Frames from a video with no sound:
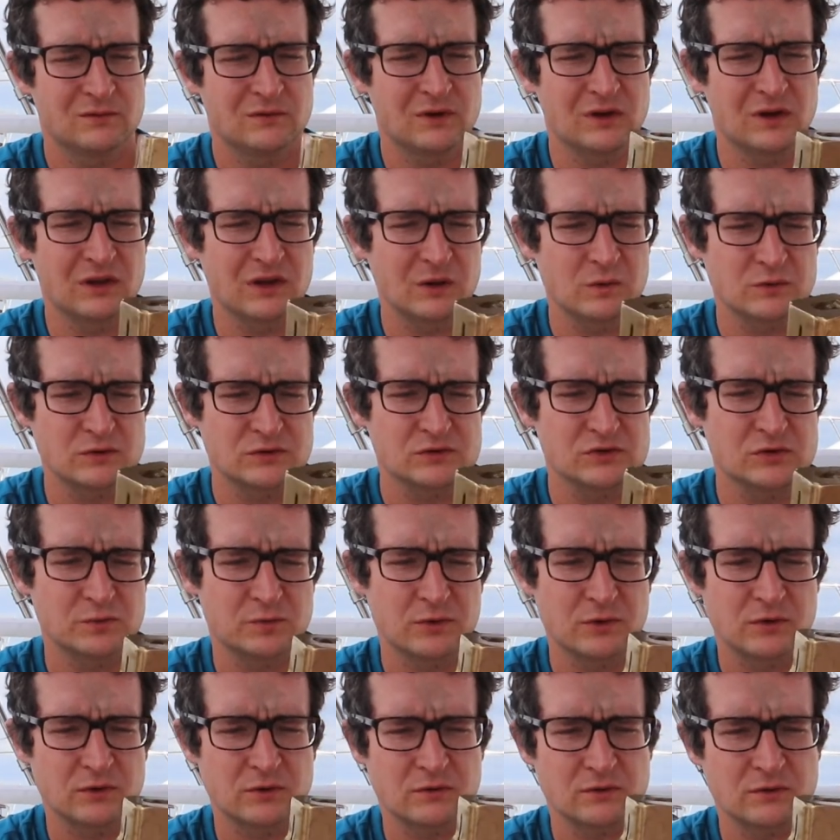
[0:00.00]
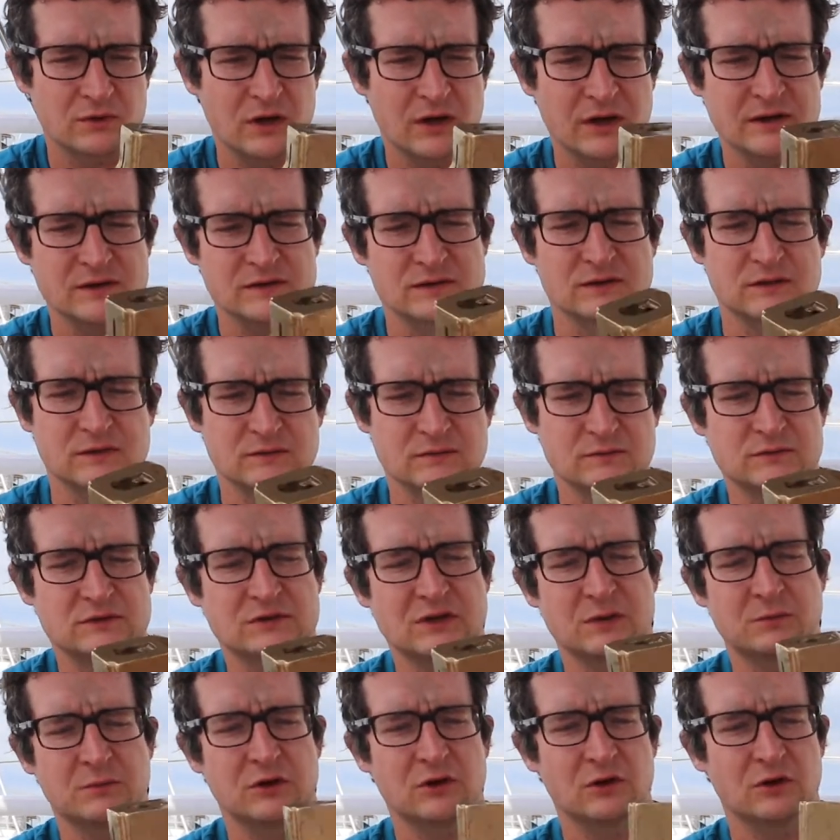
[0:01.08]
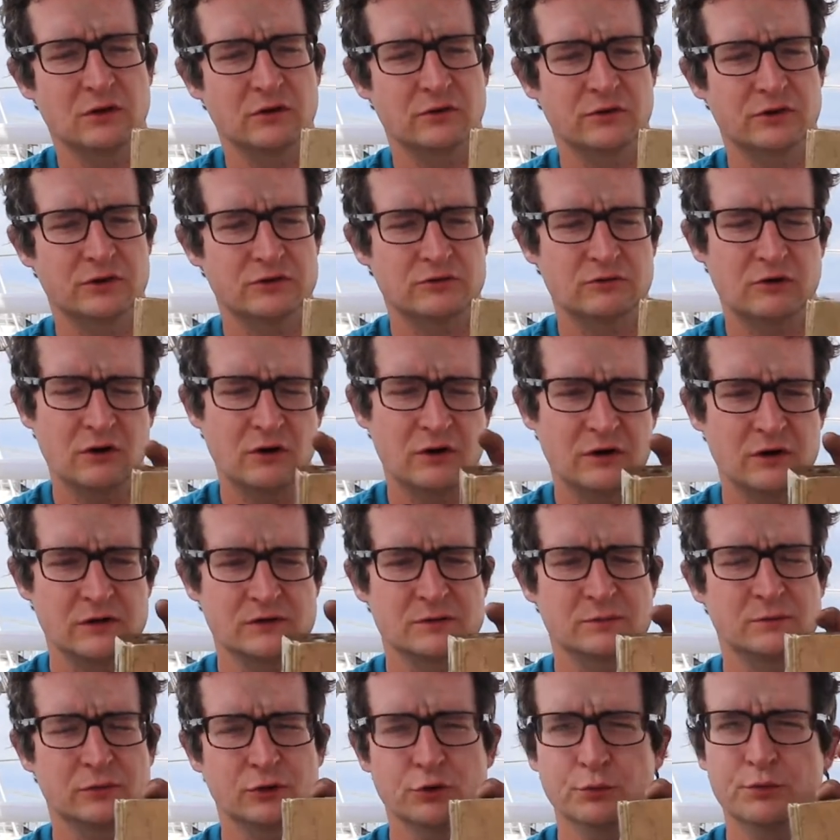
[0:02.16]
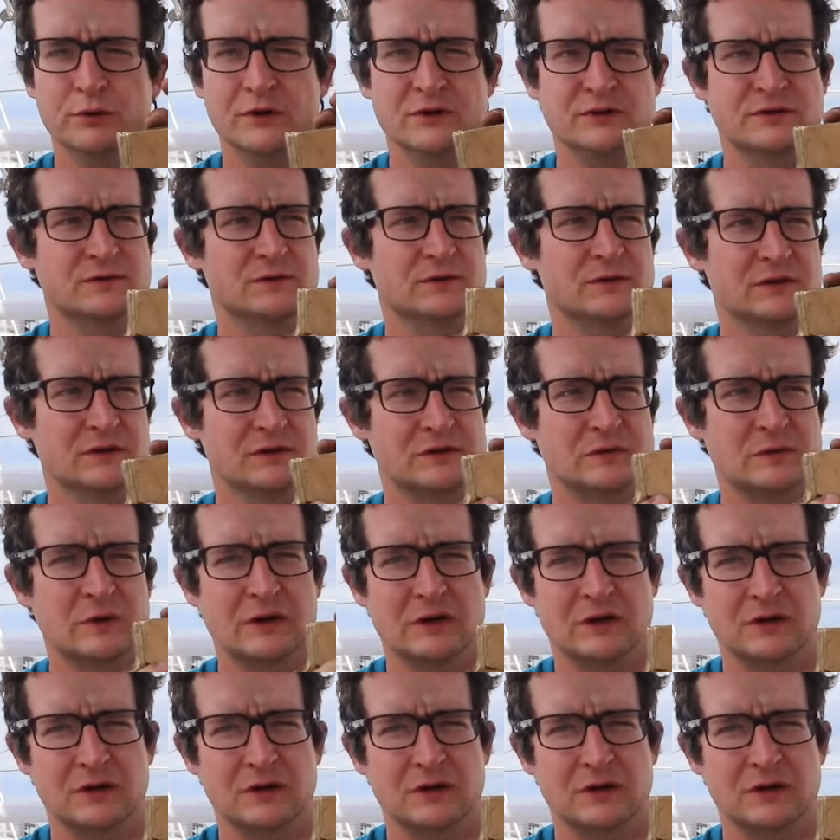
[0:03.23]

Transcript: And they were super nice and sent me all the drawings and blueprints for this so I